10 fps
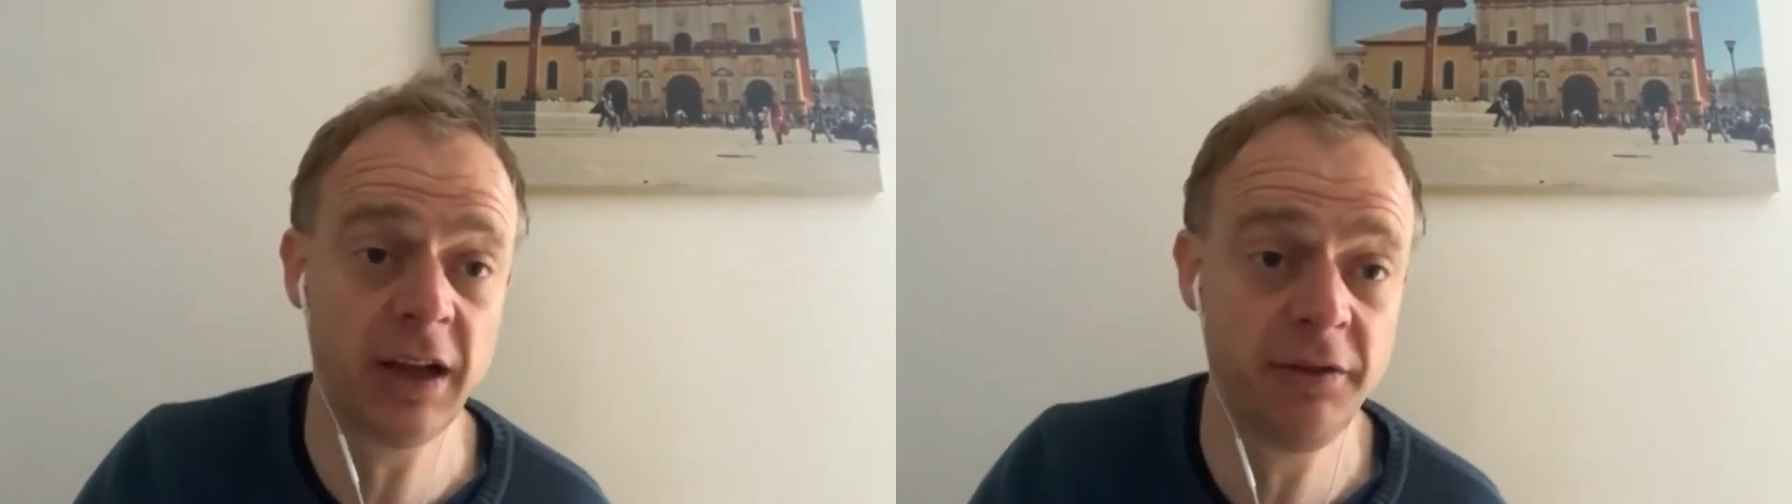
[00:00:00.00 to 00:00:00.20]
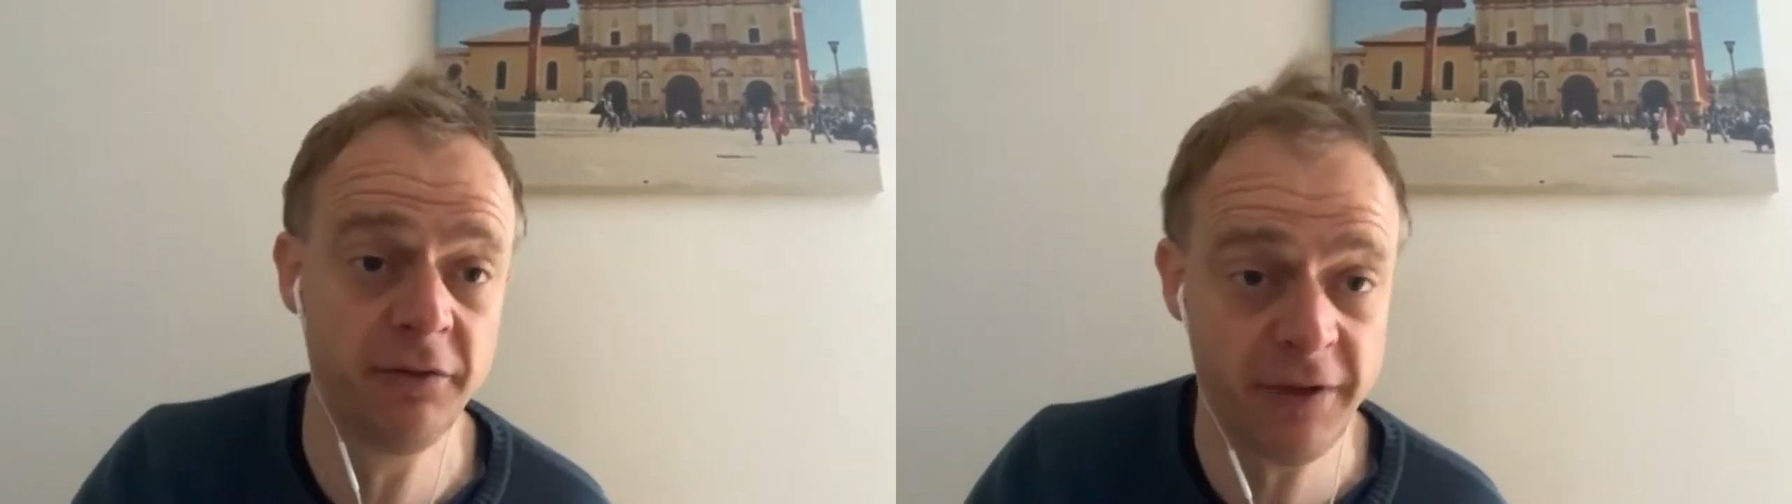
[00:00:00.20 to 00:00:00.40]

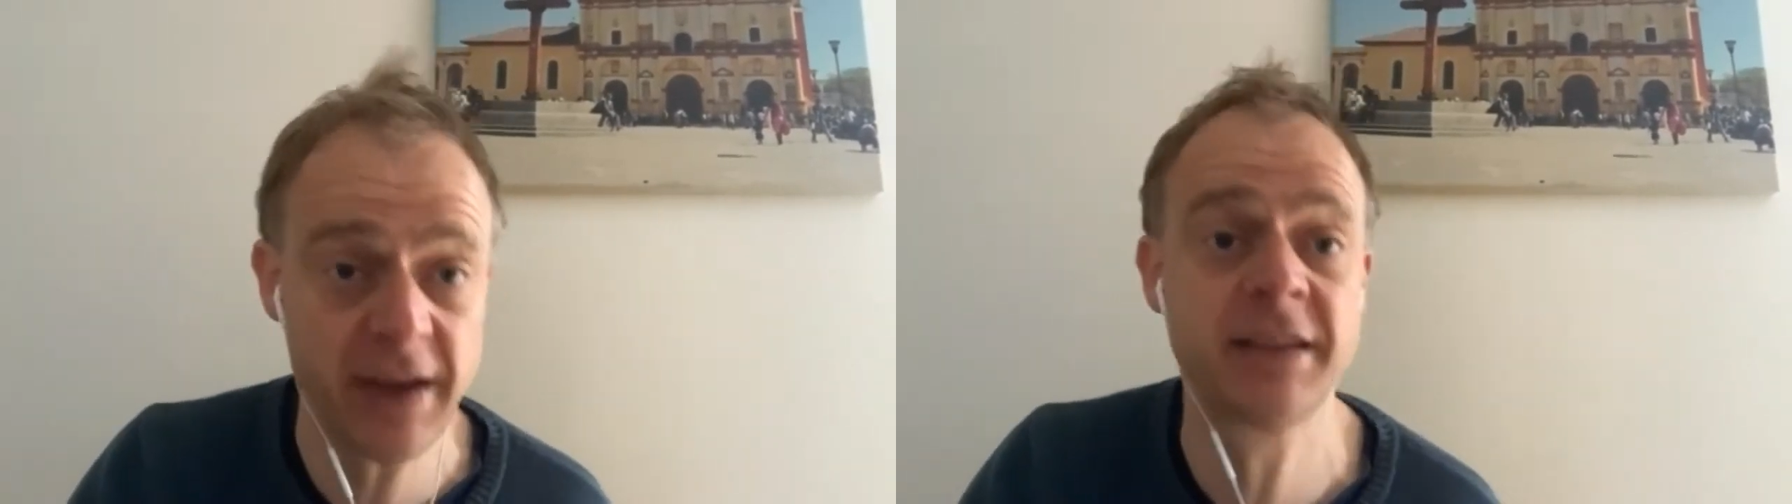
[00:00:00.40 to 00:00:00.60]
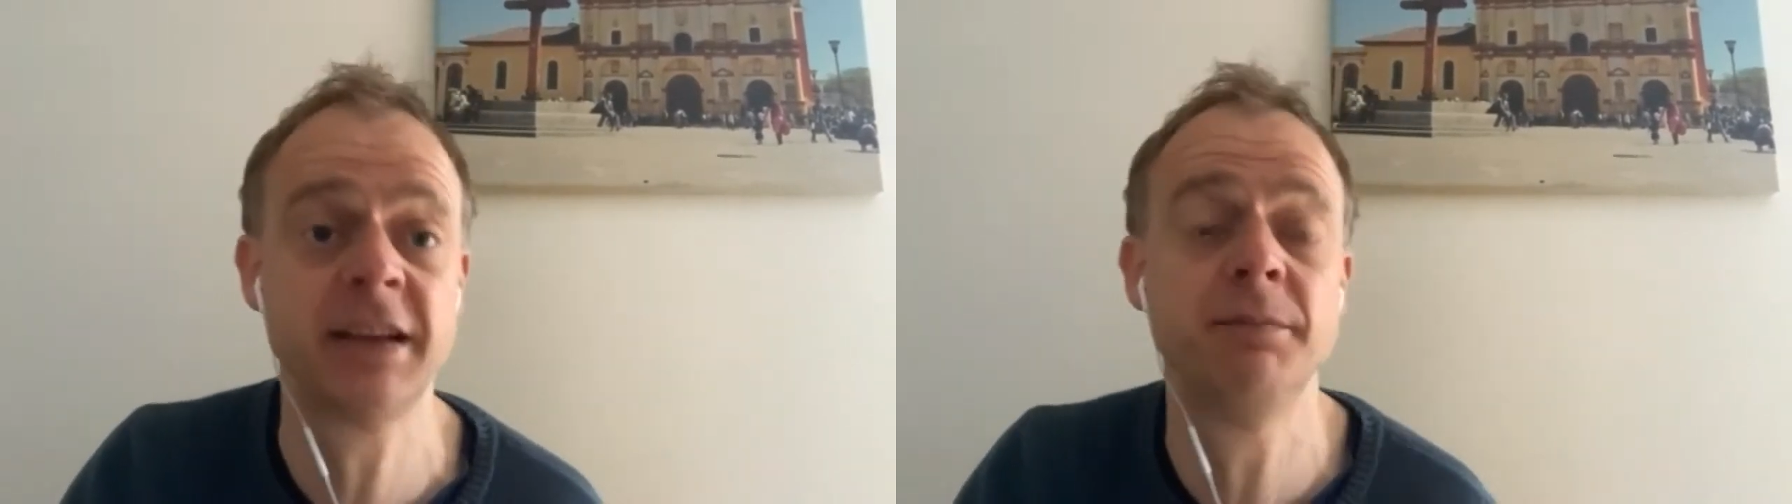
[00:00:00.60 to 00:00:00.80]
and
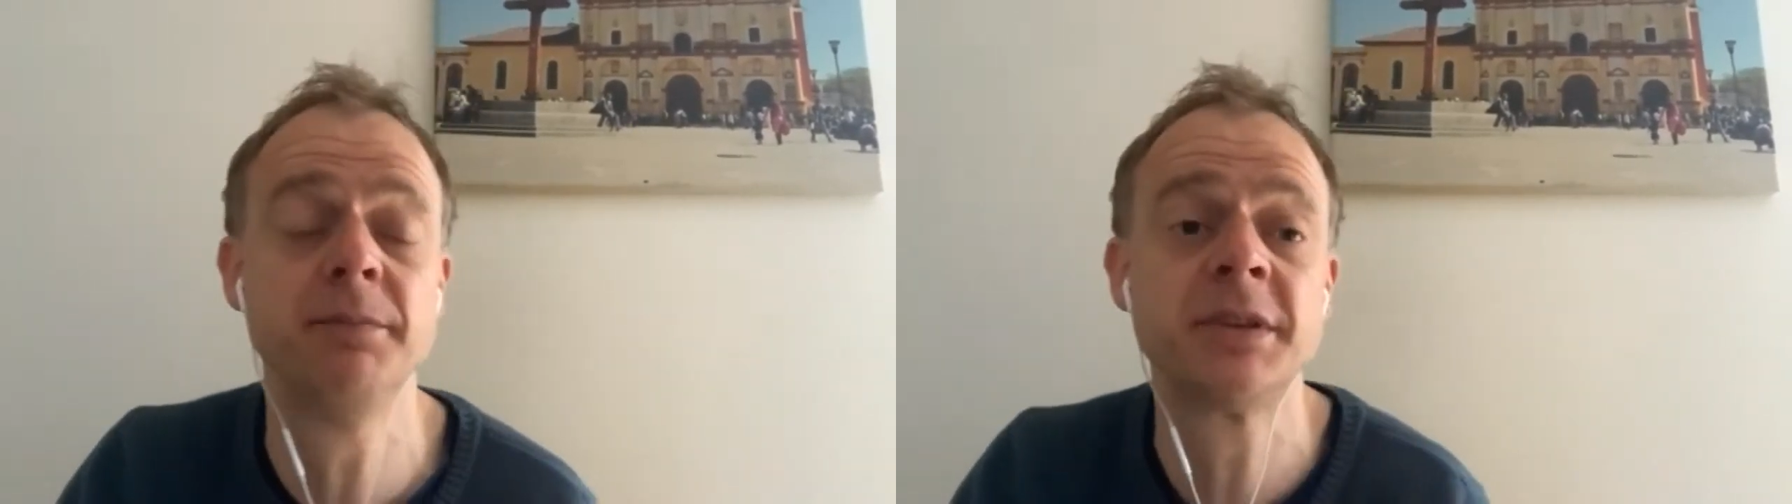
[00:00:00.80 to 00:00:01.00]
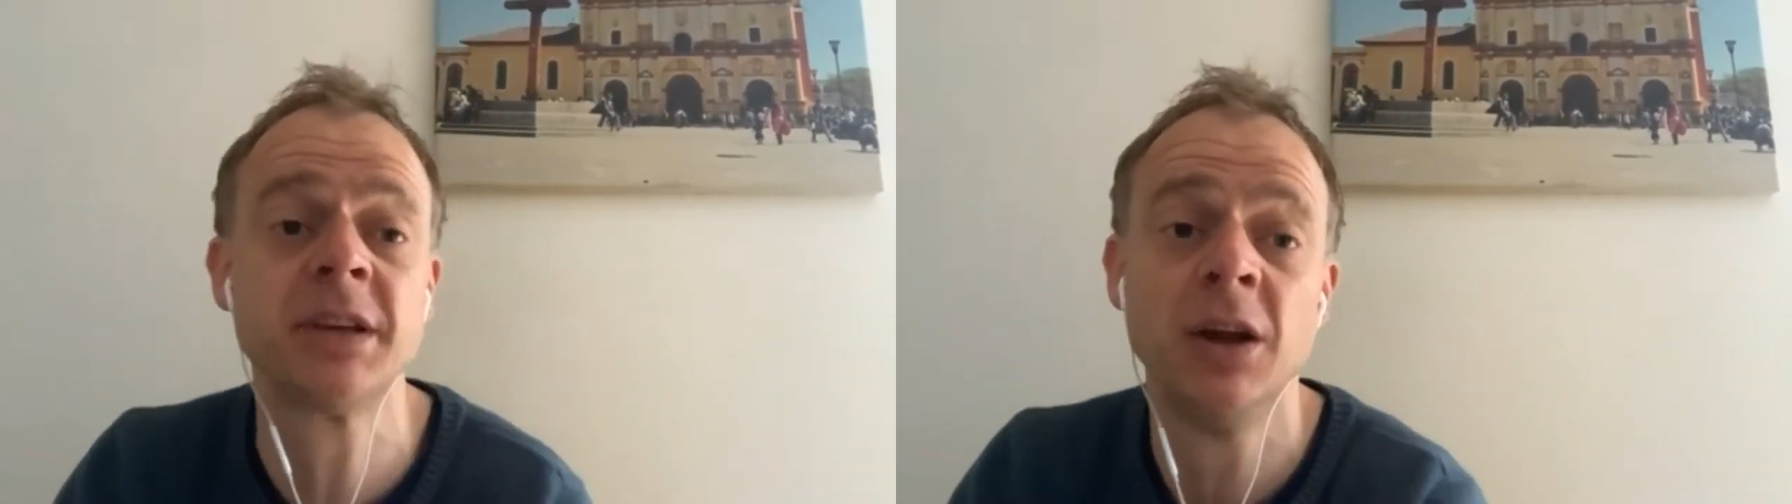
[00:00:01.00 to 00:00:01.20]

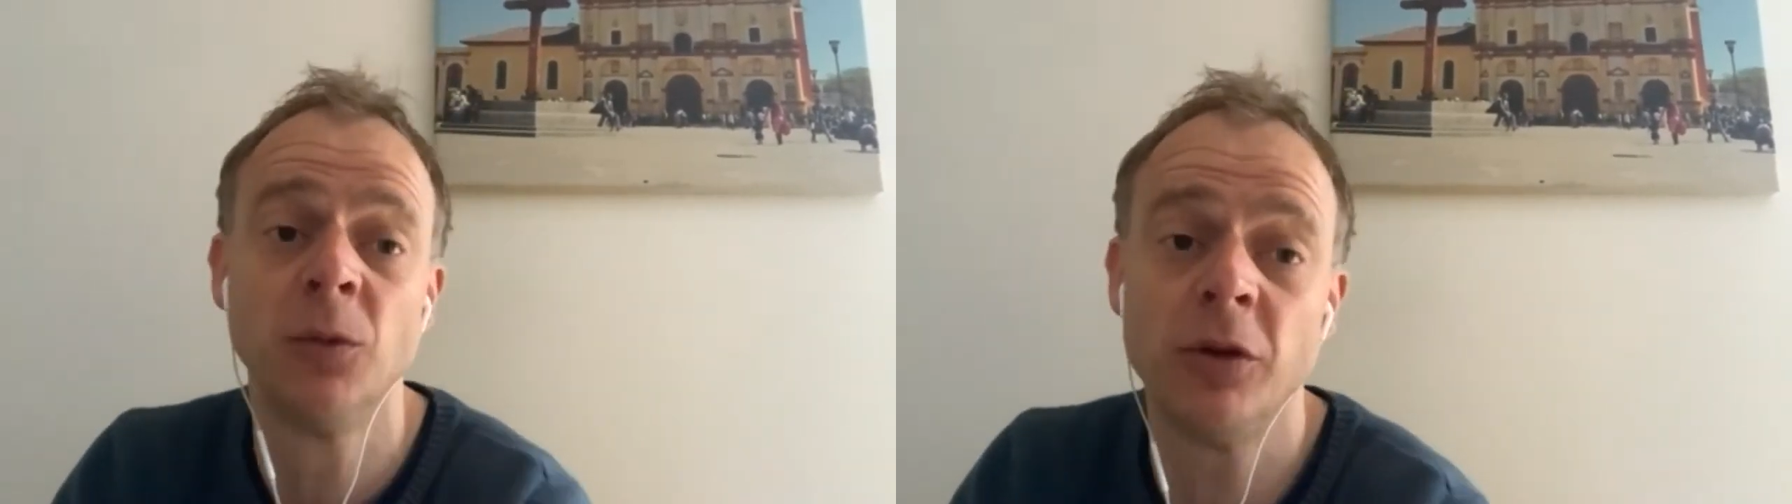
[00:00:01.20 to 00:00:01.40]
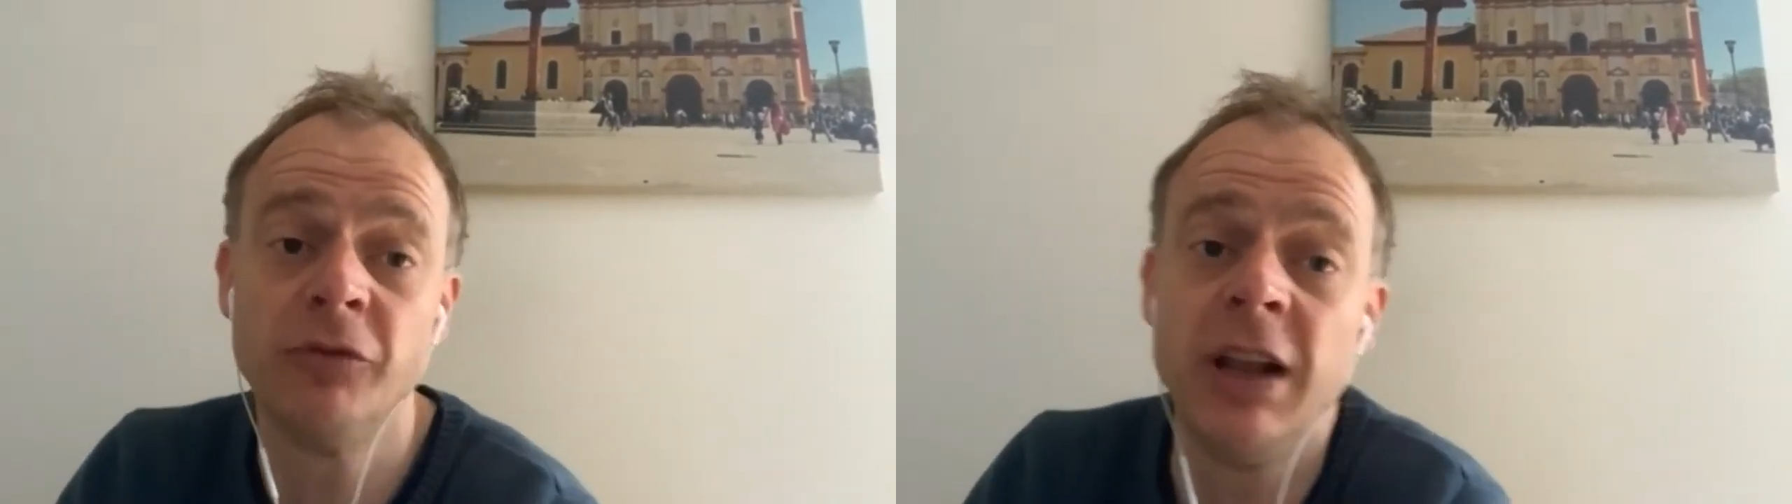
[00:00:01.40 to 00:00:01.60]
victims.
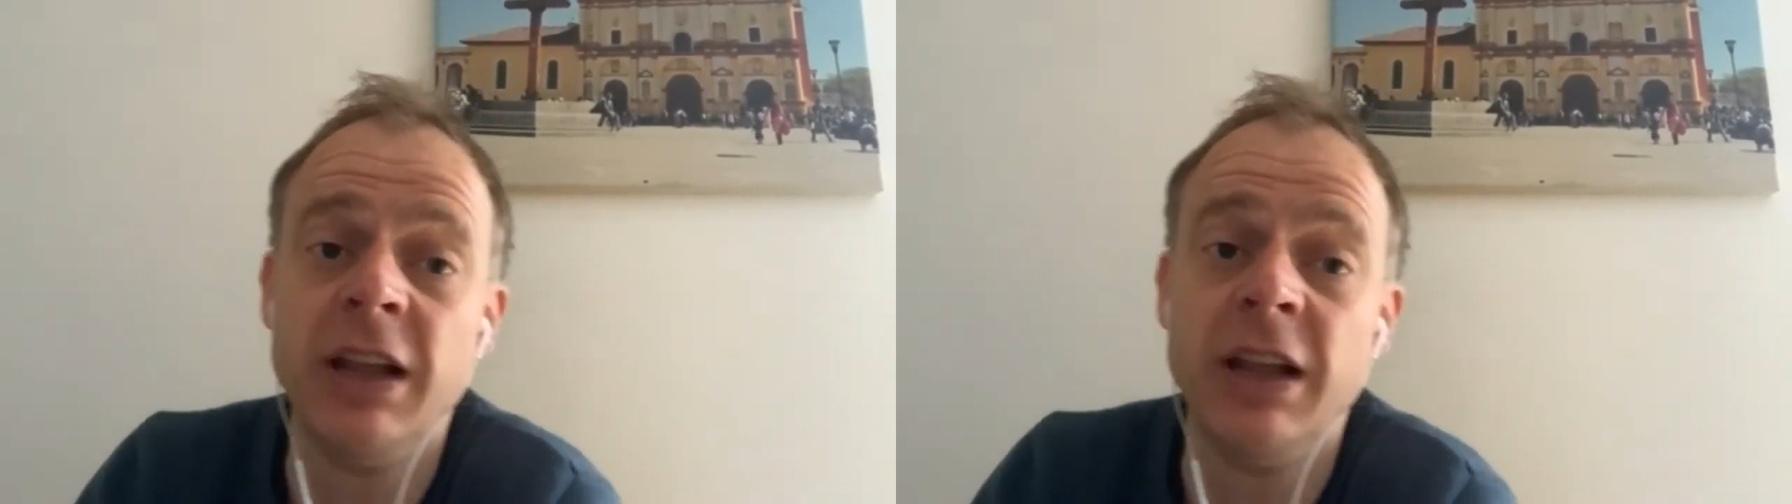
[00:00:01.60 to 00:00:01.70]
What really